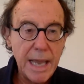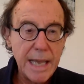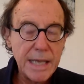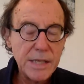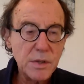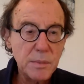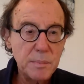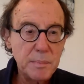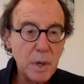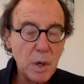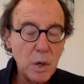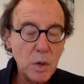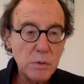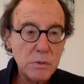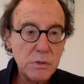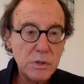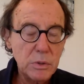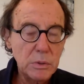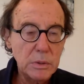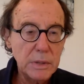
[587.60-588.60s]
as
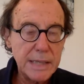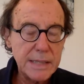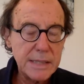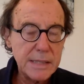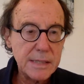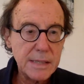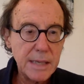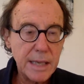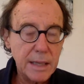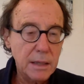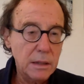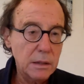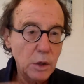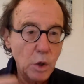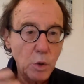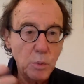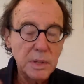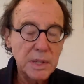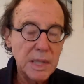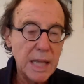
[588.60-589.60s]
opposed to, let's say,
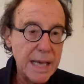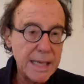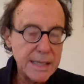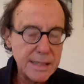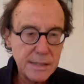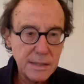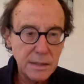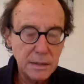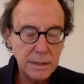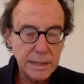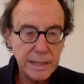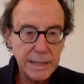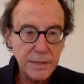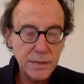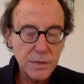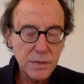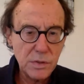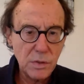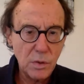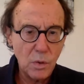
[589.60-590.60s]
globalized
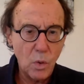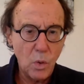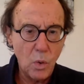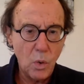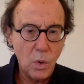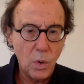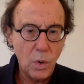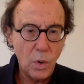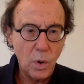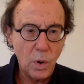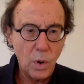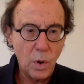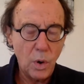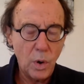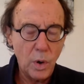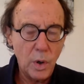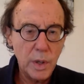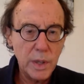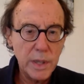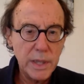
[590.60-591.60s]
elites
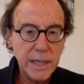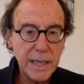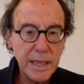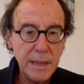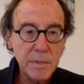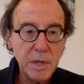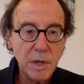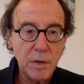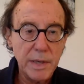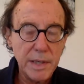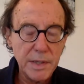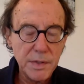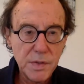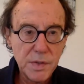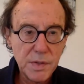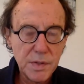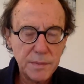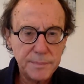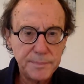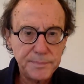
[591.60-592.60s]
or
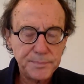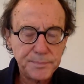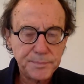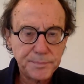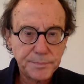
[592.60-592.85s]
immigrants.